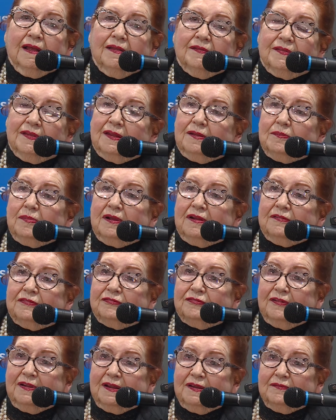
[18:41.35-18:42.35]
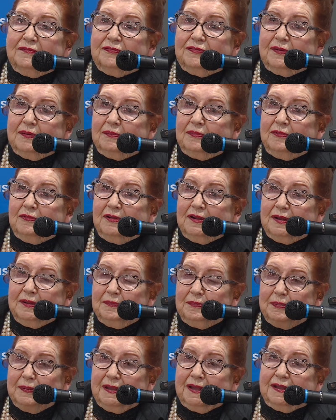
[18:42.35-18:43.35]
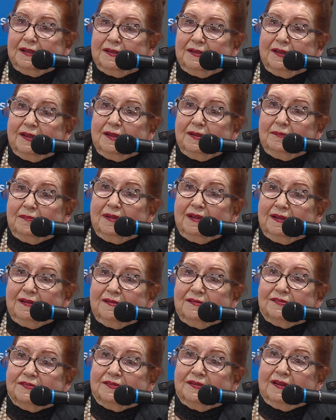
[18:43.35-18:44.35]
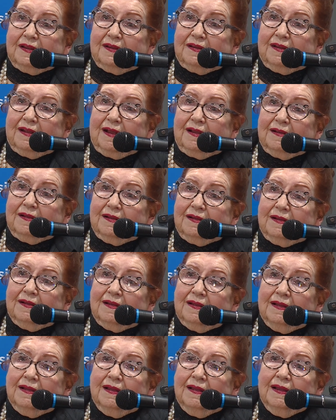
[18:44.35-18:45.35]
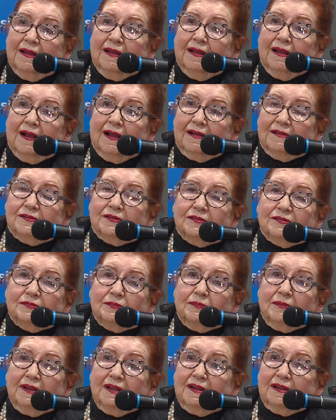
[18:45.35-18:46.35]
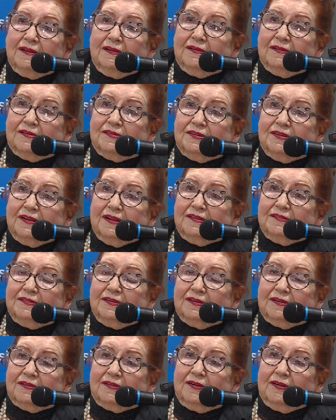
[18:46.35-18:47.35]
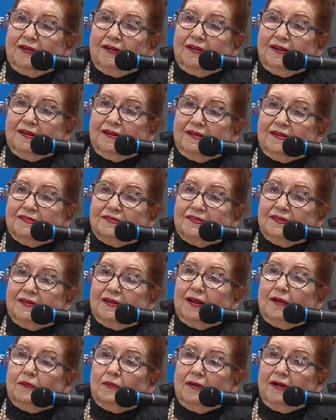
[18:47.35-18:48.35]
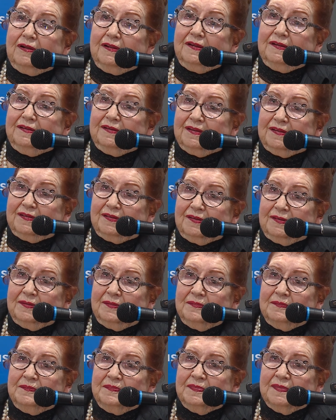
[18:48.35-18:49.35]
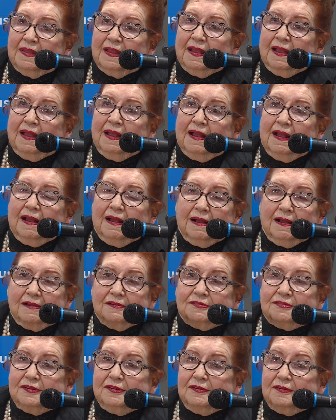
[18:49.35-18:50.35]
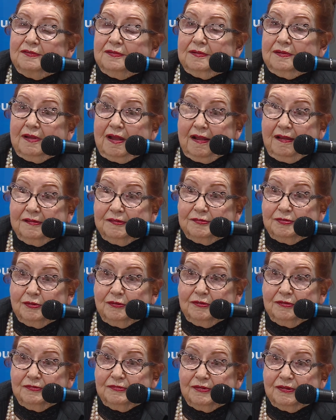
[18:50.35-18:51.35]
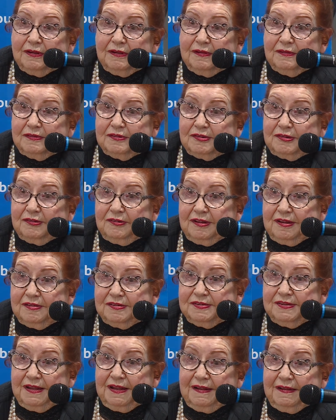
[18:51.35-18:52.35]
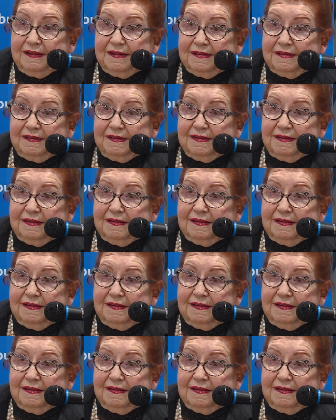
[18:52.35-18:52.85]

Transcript: Then my friend from Winnipeg came in and said, I just went and checked at Carling's and I want it. I said, I told you I was going to sell it.